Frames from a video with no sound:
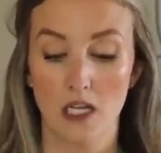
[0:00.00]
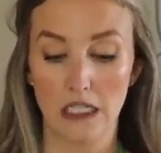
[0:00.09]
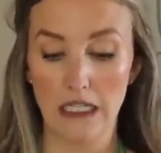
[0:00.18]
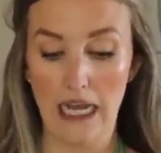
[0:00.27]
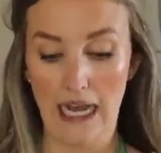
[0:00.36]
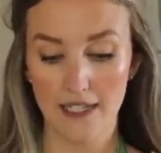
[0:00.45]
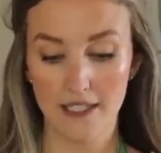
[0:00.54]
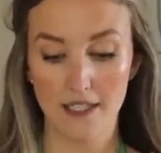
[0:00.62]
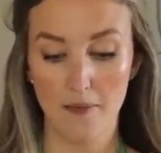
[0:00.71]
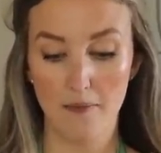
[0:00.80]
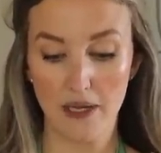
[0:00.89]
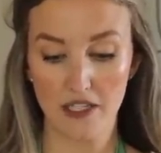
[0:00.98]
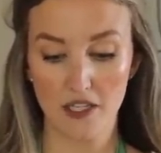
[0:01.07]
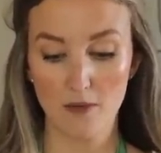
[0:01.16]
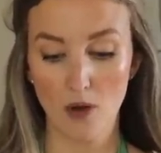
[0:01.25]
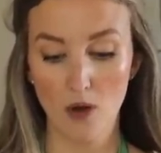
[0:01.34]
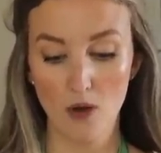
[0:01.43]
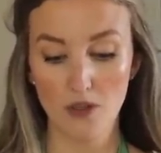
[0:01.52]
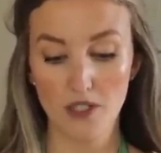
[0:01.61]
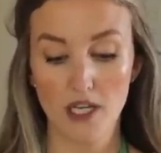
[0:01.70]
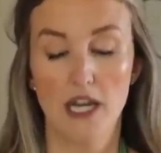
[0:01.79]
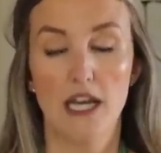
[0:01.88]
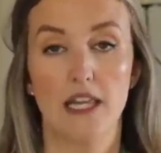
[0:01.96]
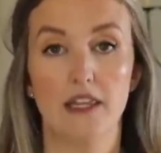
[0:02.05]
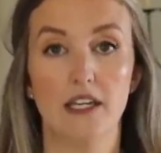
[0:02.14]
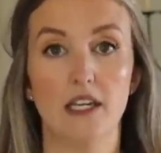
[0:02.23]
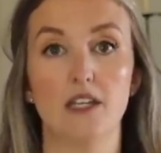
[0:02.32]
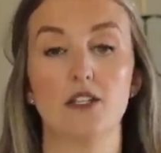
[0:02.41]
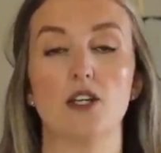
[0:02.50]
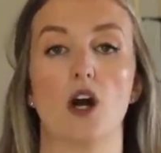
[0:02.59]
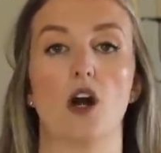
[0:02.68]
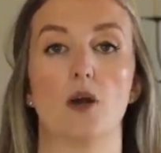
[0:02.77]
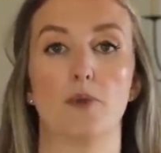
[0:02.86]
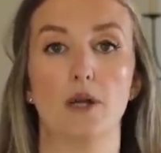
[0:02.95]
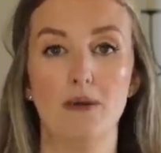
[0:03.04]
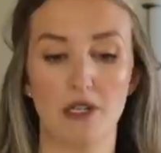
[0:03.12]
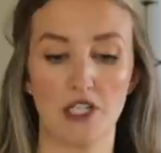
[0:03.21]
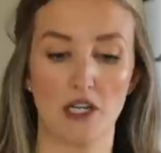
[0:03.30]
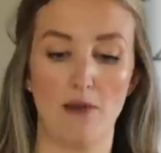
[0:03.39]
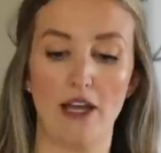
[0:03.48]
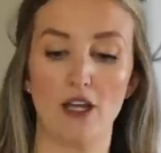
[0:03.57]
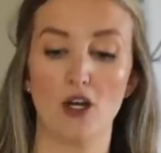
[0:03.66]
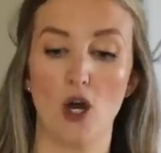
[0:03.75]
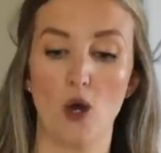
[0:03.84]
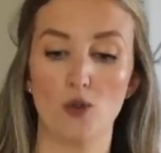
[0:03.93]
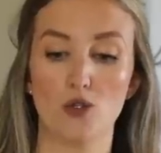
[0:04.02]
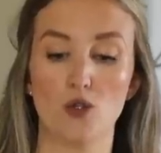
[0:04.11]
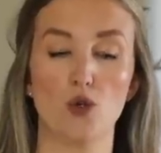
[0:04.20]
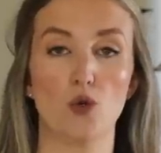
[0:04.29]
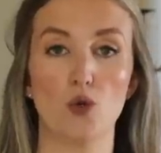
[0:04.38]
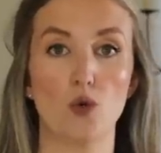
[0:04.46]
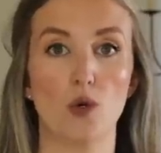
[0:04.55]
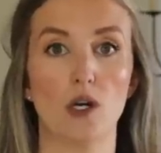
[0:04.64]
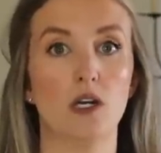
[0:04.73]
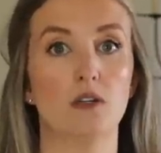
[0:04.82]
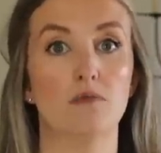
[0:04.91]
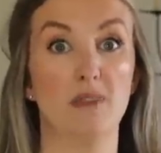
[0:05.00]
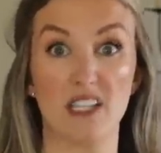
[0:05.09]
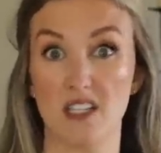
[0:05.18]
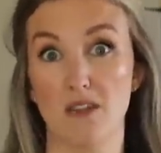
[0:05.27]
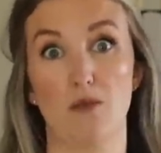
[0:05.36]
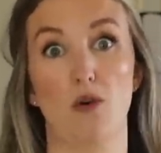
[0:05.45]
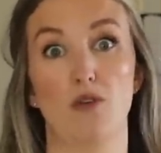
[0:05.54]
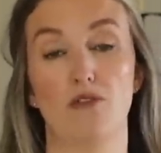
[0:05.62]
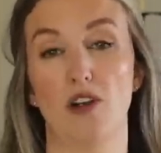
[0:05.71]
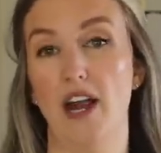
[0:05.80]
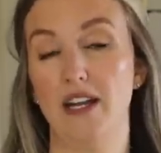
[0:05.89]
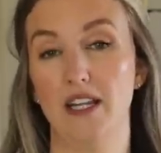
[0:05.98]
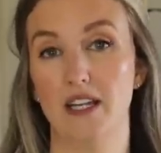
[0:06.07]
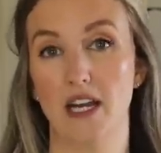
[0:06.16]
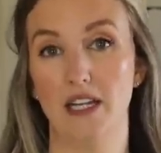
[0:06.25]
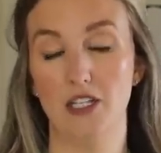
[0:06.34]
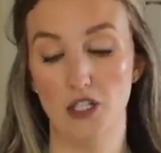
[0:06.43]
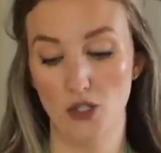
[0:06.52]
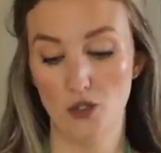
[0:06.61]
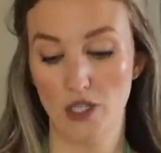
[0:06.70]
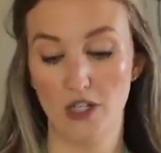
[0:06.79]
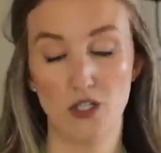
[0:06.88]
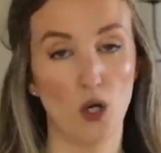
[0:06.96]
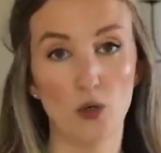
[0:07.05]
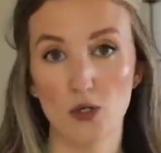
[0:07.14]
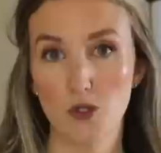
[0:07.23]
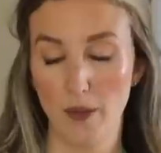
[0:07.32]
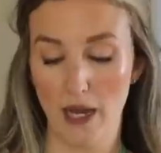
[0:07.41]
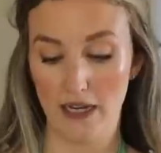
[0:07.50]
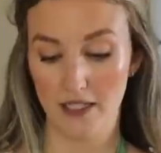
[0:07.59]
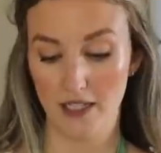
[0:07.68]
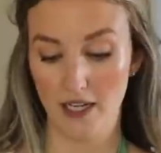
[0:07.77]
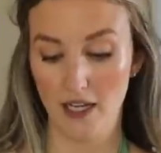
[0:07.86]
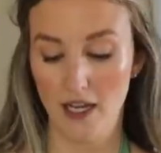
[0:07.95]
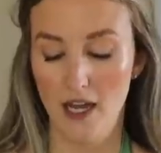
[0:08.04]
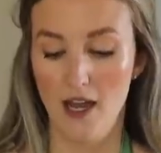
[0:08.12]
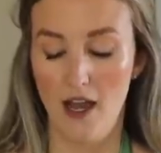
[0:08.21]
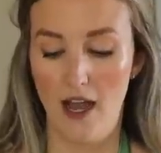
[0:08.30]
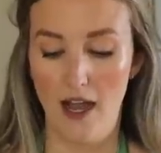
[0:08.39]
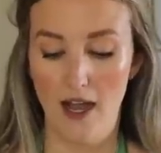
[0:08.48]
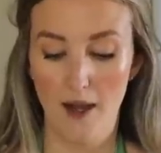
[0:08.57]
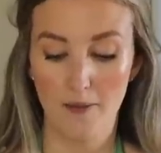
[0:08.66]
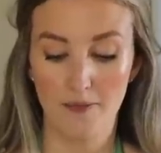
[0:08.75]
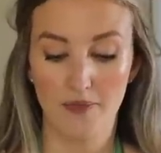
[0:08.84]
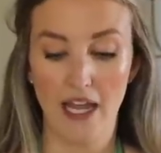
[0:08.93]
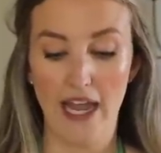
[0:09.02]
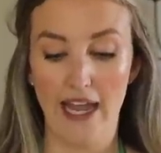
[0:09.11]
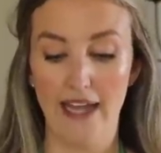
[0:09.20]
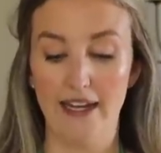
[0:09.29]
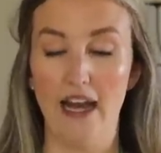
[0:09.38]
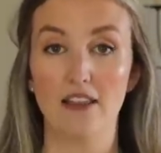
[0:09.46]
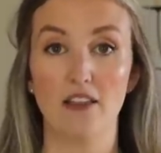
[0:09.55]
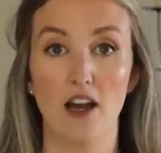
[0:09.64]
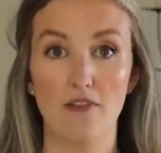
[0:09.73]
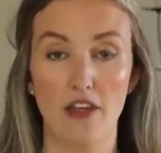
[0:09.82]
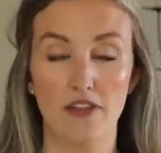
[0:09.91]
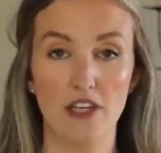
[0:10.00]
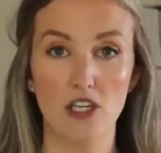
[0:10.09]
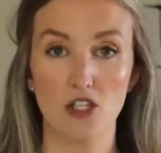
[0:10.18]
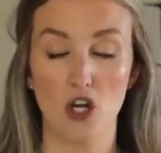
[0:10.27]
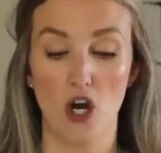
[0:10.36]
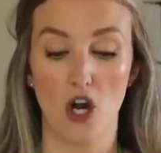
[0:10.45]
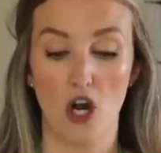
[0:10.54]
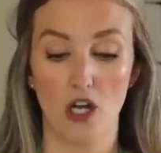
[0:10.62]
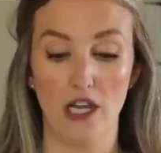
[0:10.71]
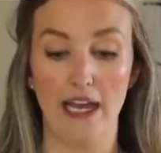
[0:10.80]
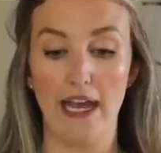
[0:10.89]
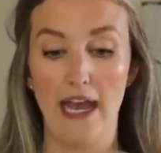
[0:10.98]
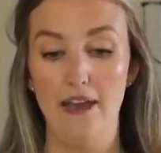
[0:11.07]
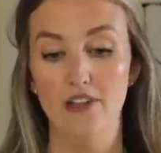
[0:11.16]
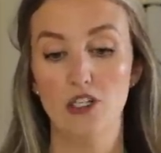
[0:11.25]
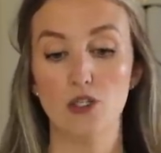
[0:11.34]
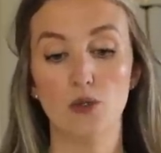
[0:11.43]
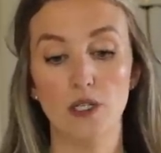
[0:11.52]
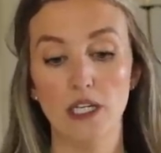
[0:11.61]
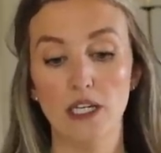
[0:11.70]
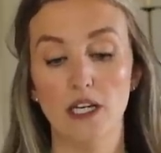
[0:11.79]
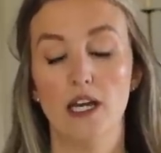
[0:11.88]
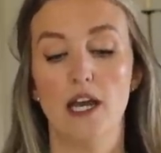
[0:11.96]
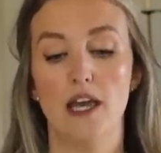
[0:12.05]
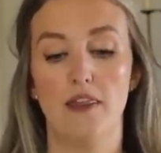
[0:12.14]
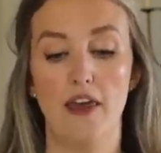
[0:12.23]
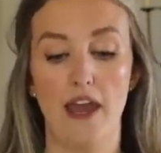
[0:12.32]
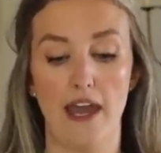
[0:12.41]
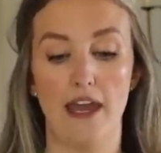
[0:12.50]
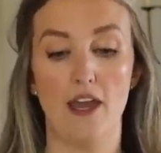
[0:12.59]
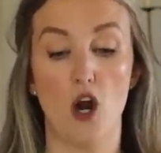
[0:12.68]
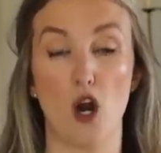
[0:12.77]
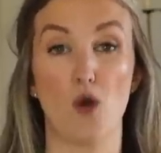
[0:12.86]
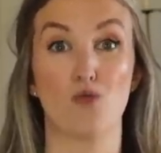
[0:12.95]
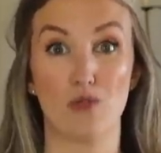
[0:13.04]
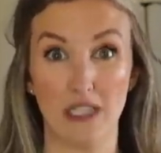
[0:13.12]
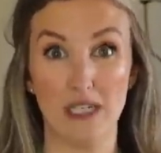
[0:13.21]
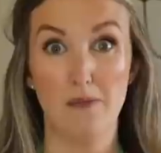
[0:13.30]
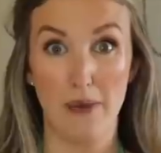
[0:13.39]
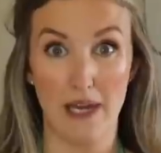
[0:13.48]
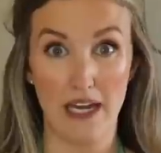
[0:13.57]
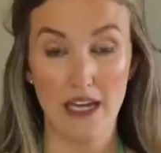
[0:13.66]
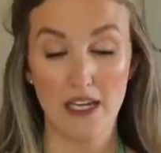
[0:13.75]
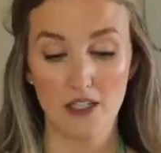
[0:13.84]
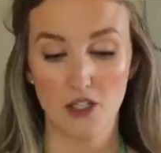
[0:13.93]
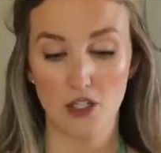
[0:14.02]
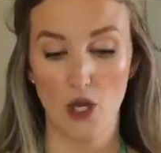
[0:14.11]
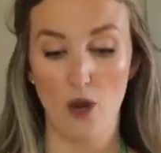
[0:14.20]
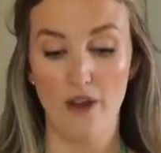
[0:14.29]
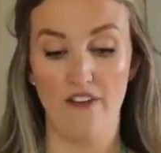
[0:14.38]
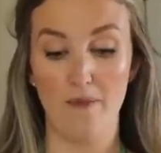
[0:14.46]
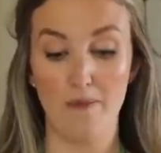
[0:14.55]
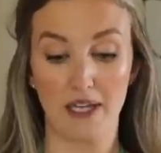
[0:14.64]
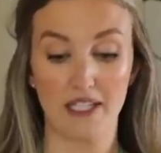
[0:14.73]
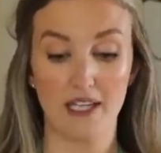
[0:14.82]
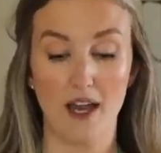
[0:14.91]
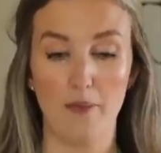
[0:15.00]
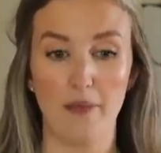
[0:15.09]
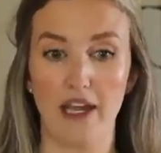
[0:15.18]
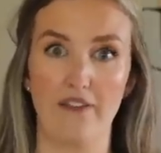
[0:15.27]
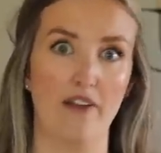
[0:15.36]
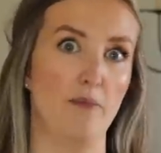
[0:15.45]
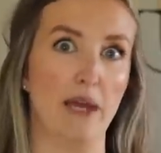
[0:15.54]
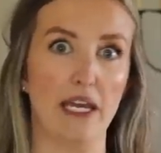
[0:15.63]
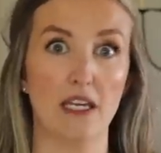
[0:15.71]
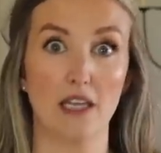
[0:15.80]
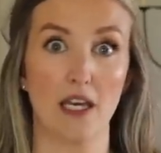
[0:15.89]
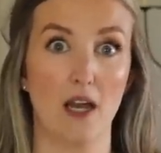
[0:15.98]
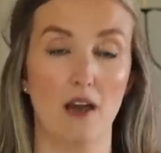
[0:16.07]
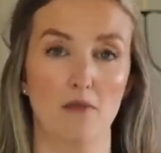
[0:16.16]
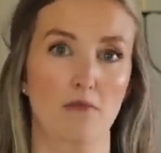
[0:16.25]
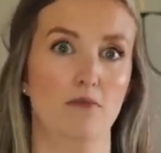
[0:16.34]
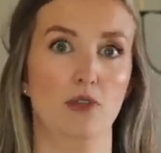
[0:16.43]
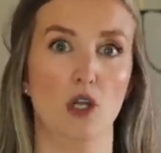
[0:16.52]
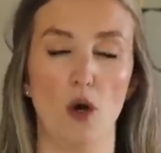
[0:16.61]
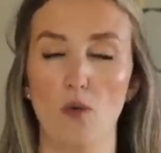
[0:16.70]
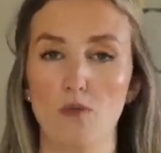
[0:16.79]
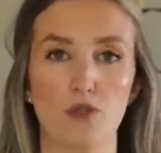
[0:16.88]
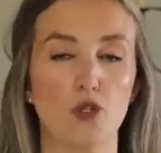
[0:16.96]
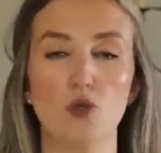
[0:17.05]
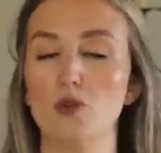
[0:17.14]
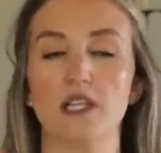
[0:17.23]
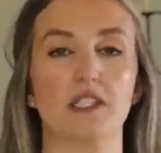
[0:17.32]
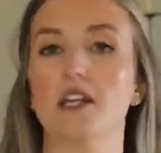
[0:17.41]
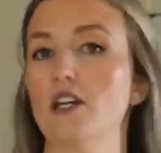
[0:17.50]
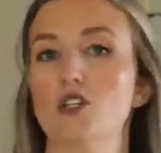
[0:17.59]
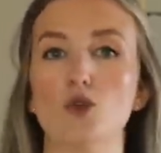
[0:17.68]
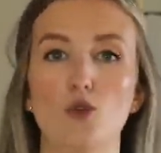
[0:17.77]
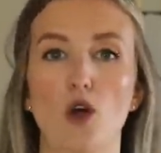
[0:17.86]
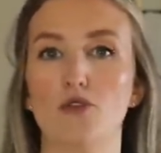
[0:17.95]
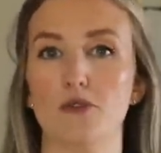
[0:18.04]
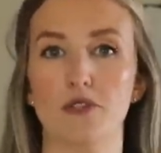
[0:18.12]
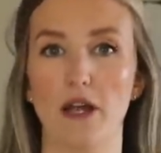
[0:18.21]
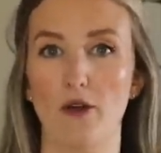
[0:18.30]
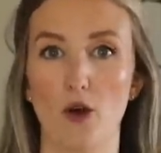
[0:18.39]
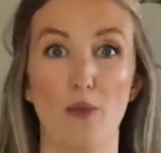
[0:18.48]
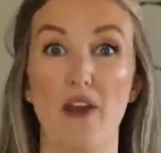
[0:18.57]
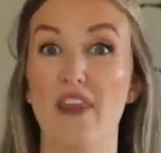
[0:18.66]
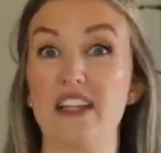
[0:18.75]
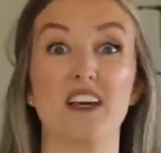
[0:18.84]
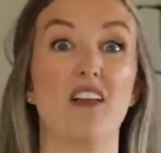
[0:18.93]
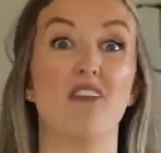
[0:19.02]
glass mixing bowls. These are pretty much like my go-to mixing bowl for anything I need to use. I don't use plastic. And I love that these are like heavy duty. They are really big. So if I'm mixing up, like if I'm making like, you know, two loaves of sourdough bread, that's a